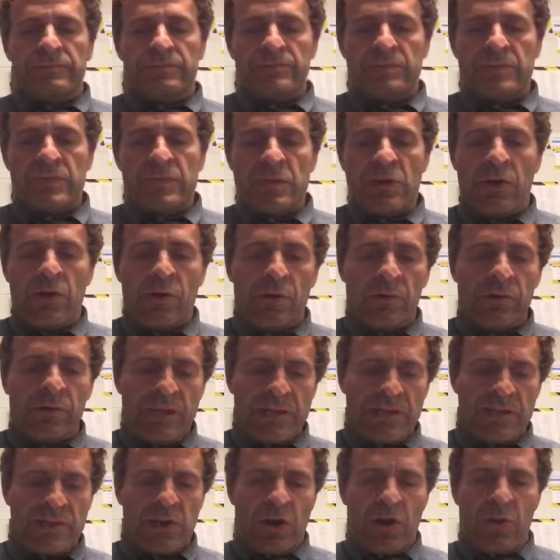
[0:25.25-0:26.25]
So
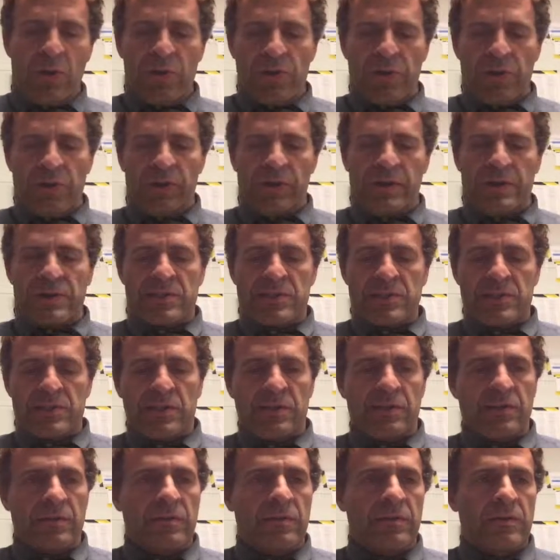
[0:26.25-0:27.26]
let's start with a list.
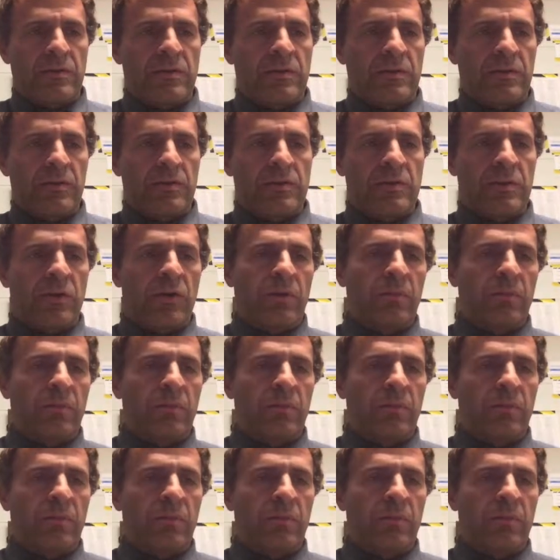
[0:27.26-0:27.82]
Call